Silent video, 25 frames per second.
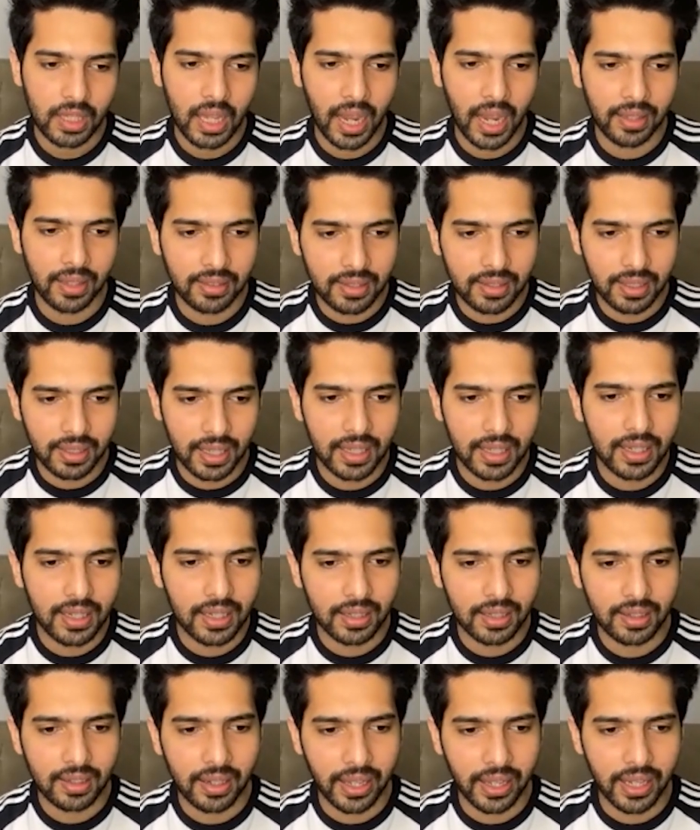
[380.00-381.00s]
I think
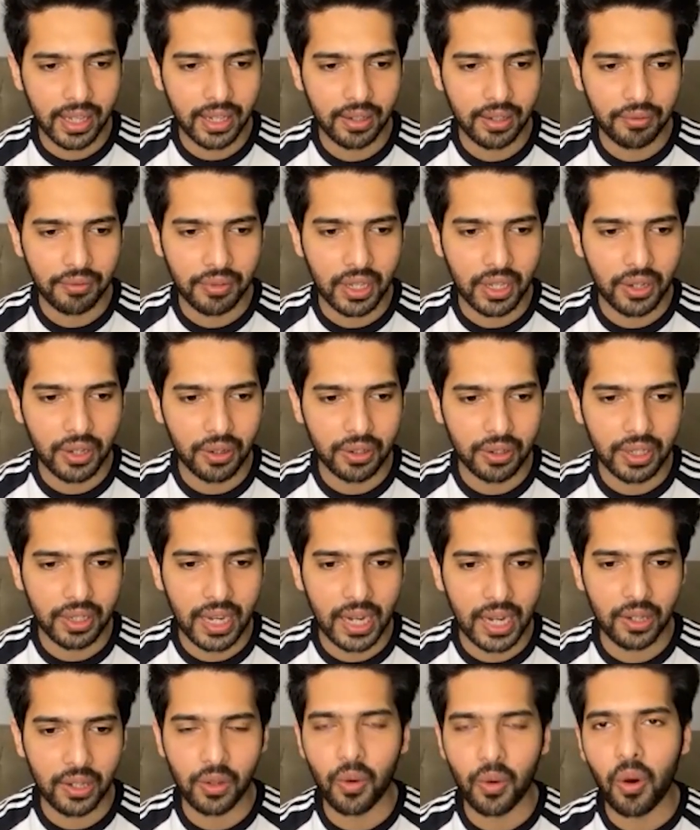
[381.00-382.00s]
like we could
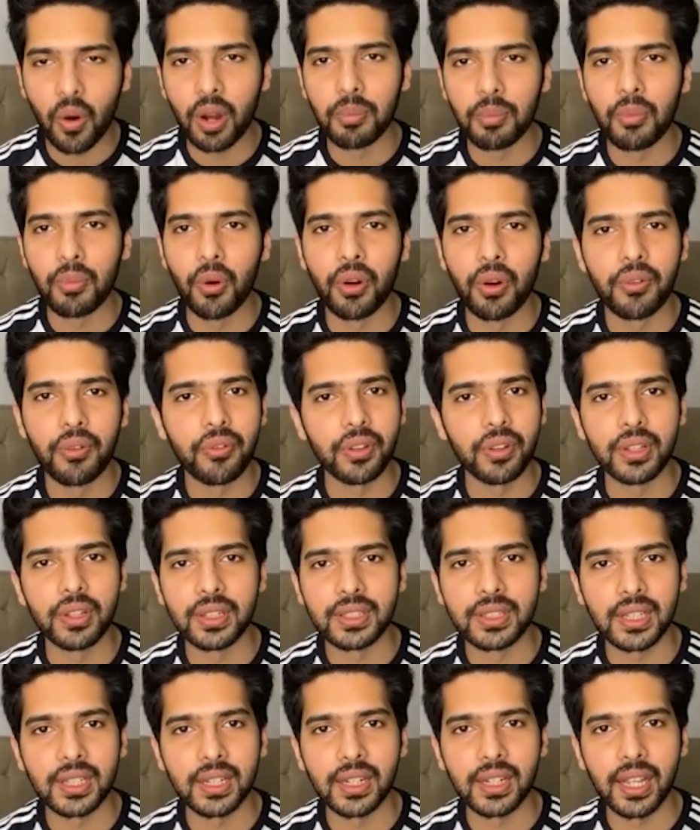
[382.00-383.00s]
get you on board for
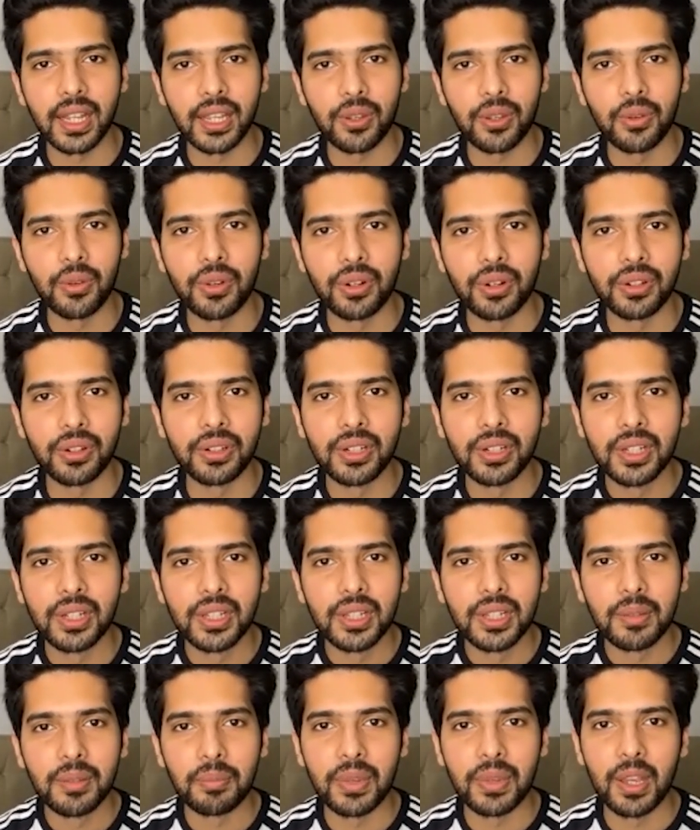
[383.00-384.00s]
this and like you could
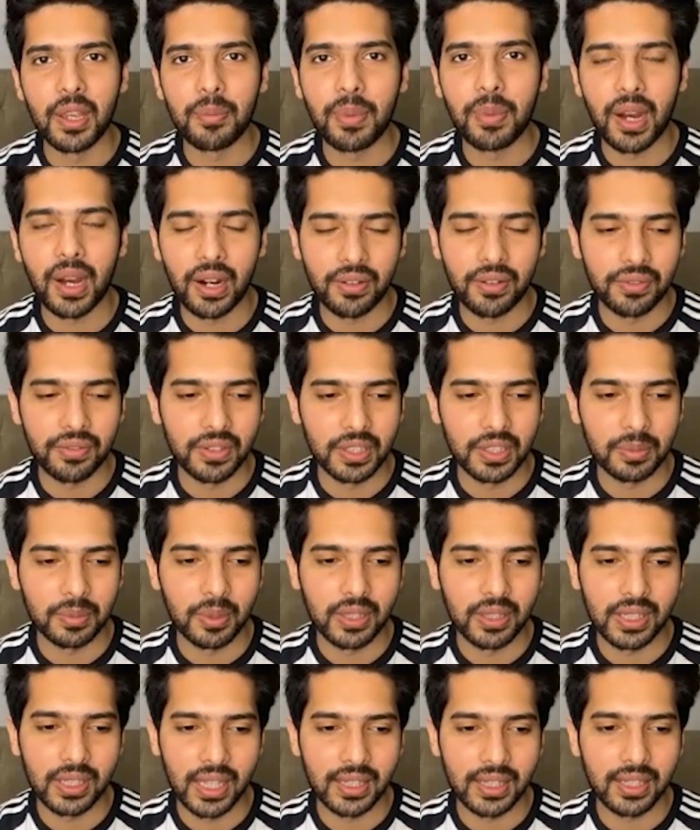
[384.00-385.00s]
be a part of this
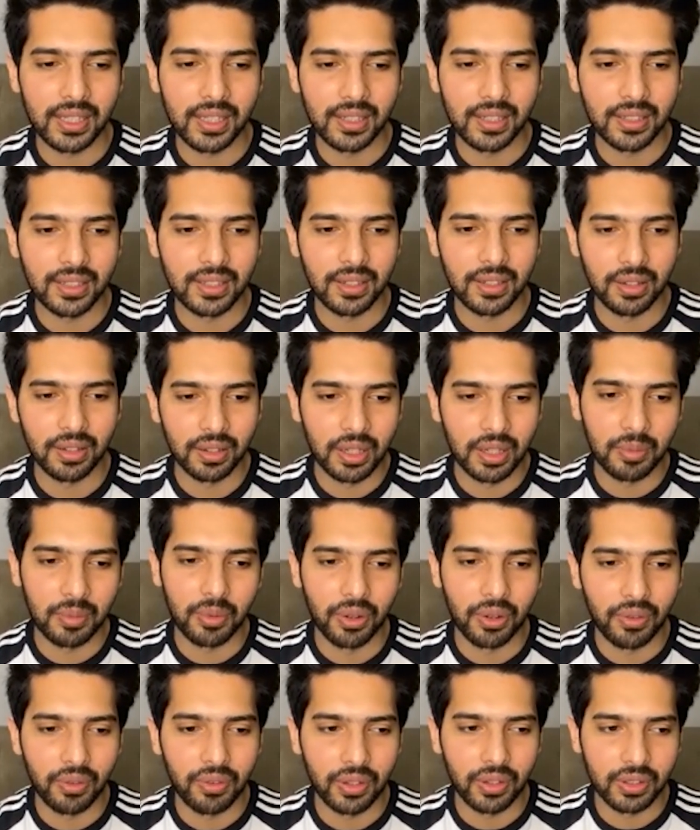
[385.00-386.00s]
because I think this is a really
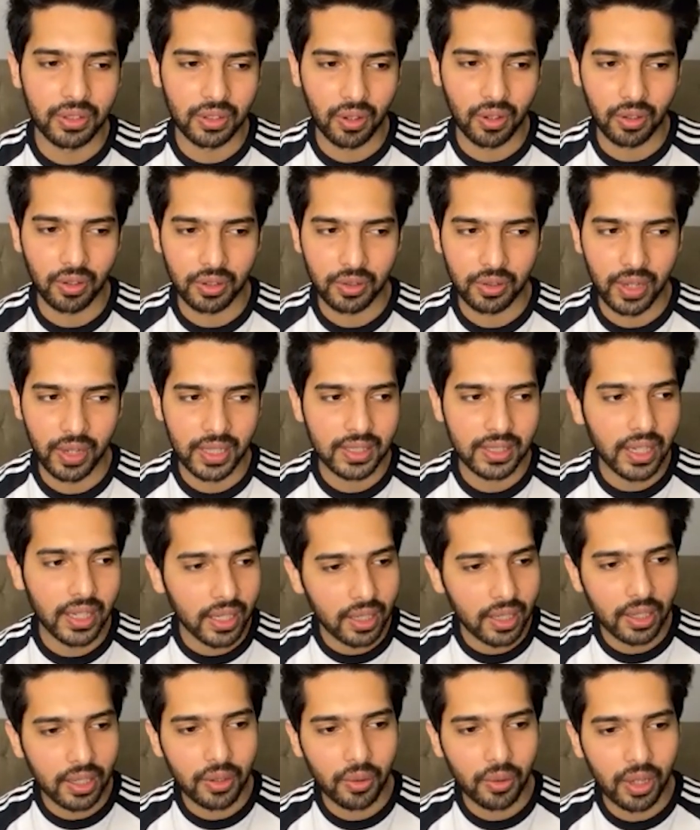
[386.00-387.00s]
beautiful song. So I
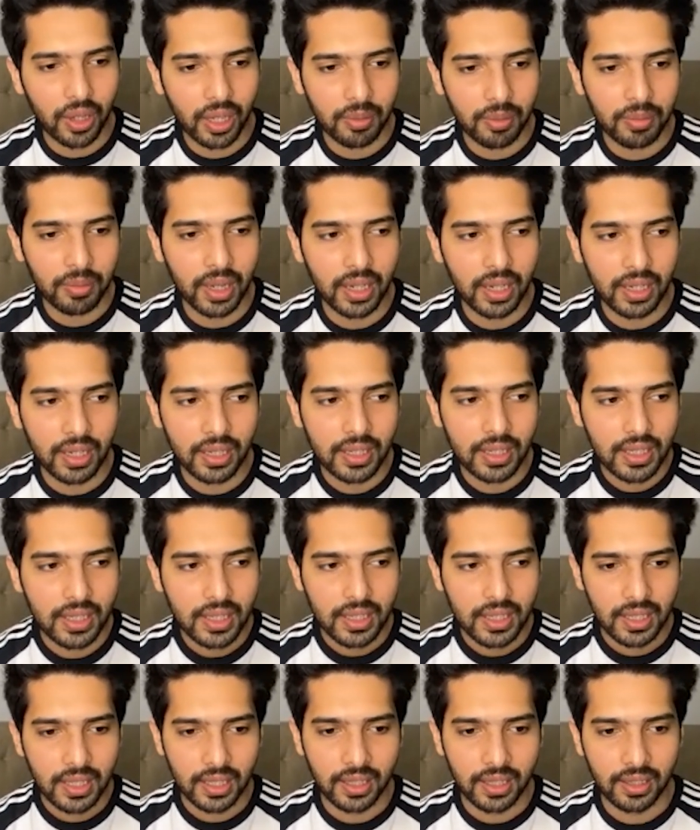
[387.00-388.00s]
sent it to him and
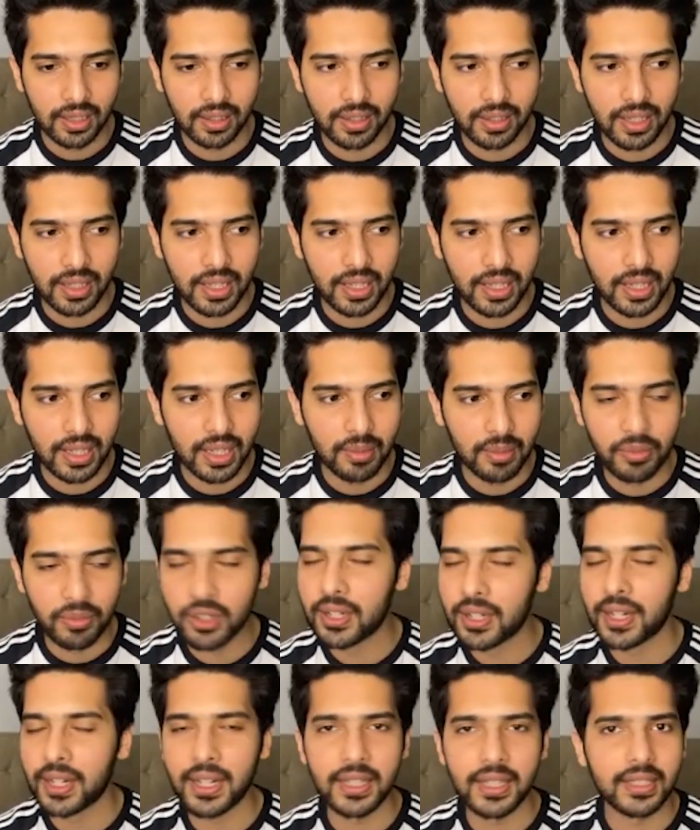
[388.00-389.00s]
uh, he
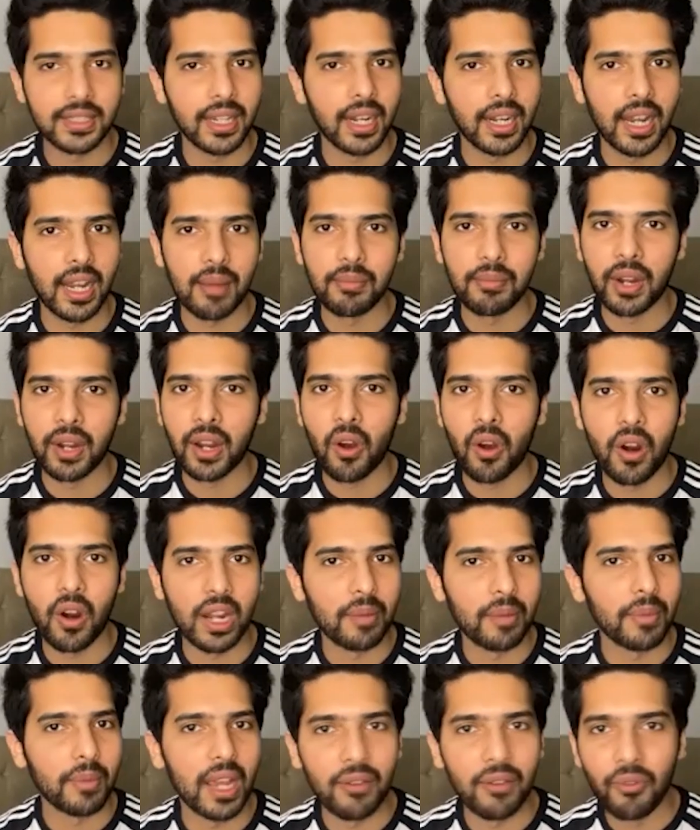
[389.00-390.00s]
immediately said, I'm
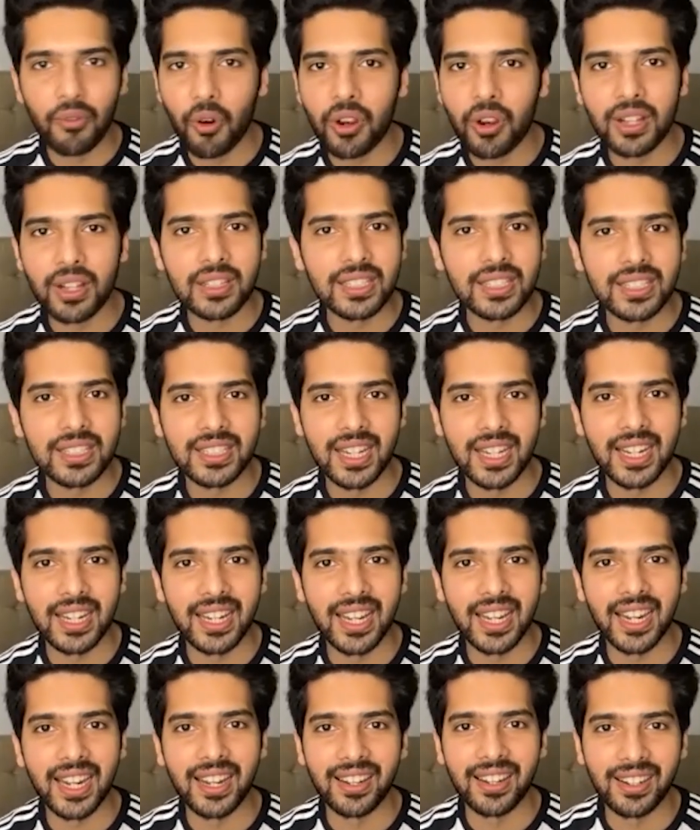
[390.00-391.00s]
recording my vocals and
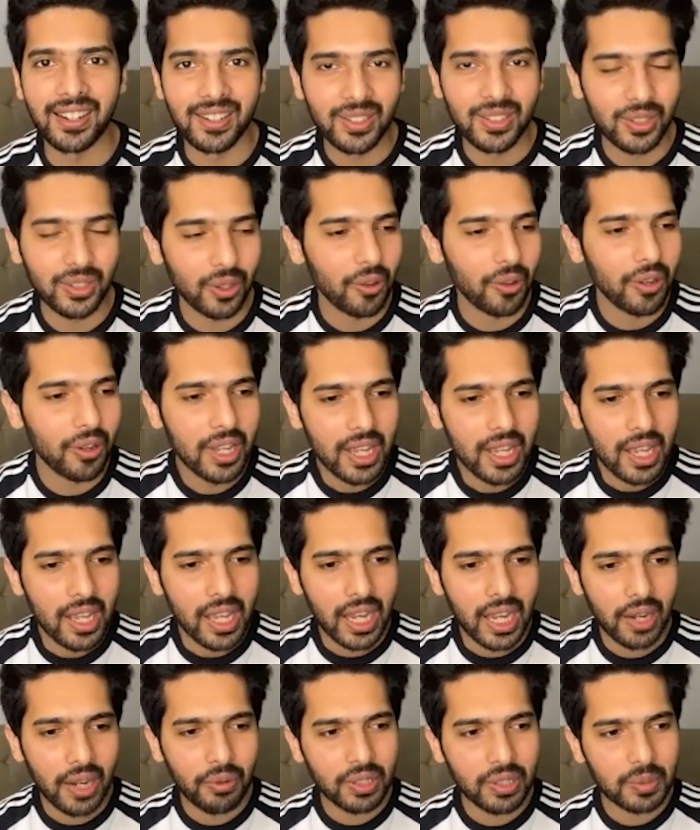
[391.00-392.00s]
sending it in. So
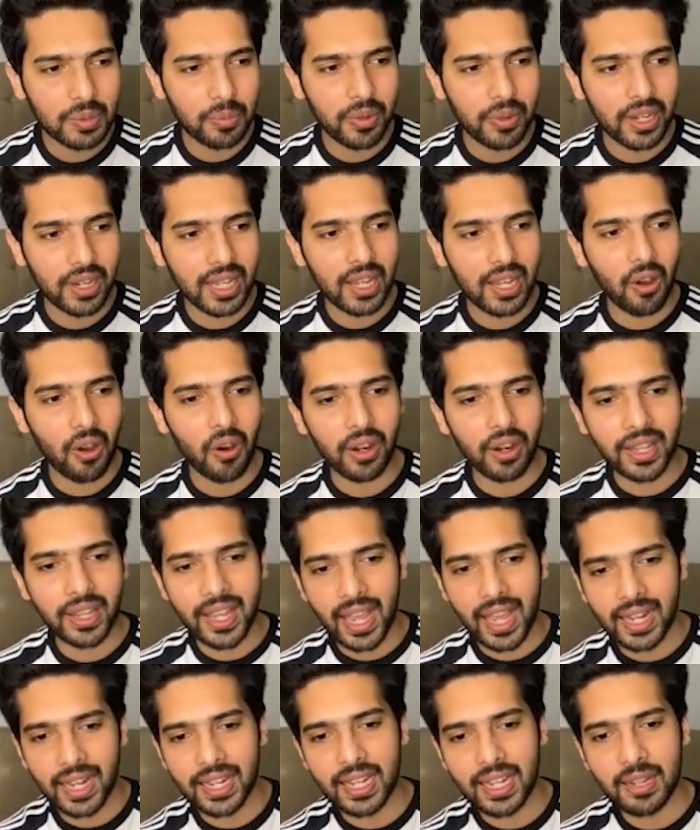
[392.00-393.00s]
it was pretty
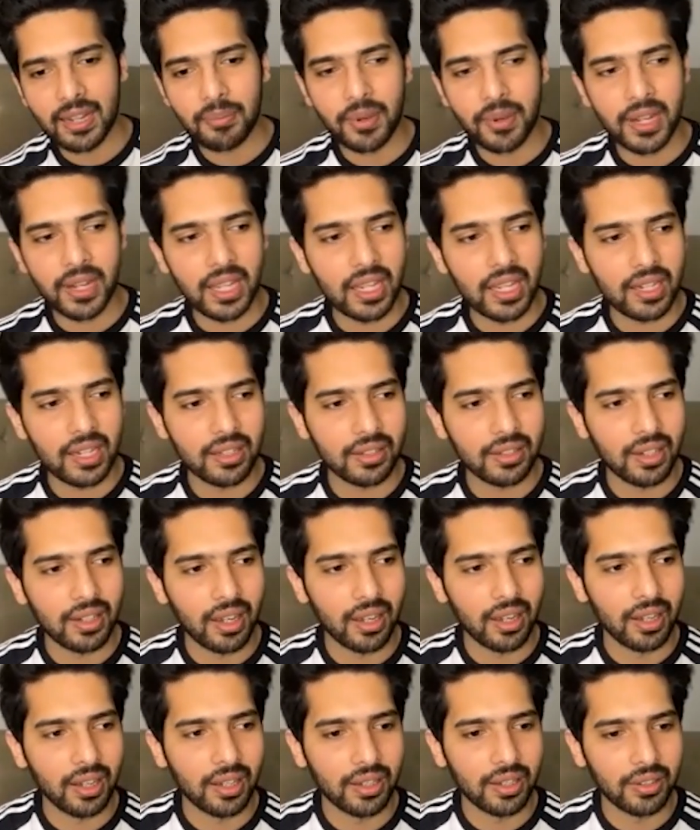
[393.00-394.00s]
organic, pretty,
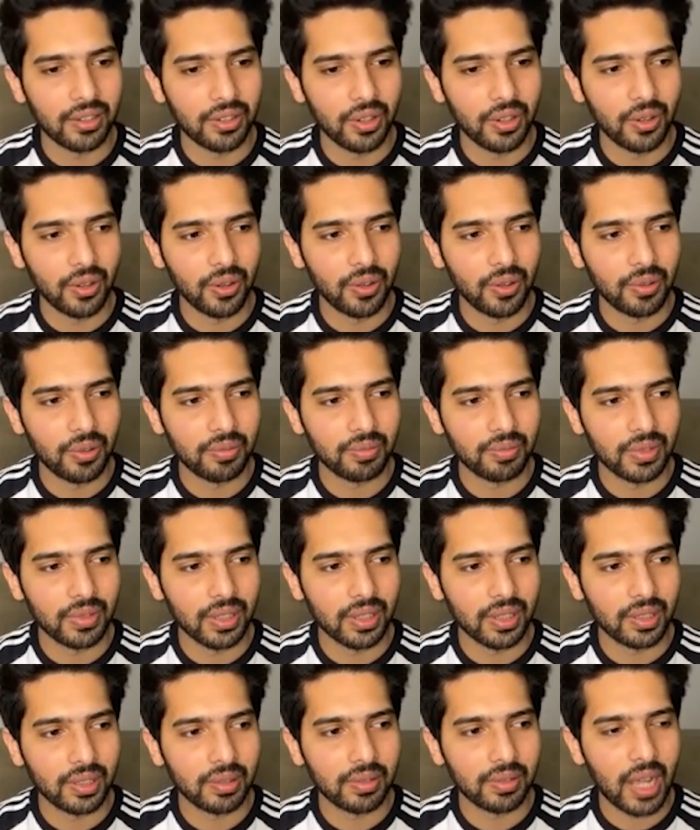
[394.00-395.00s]
uh, you know,
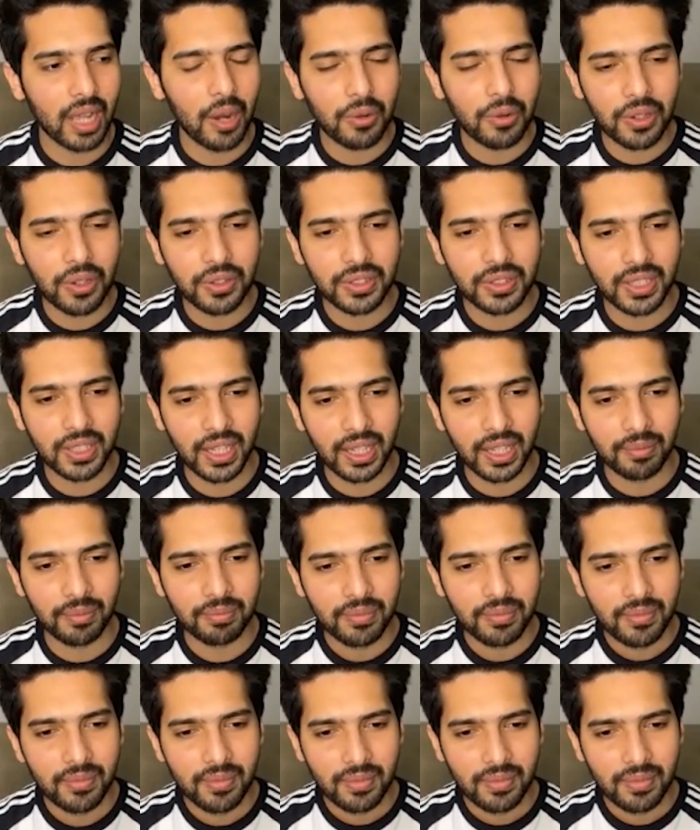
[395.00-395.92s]
uh, how do you say?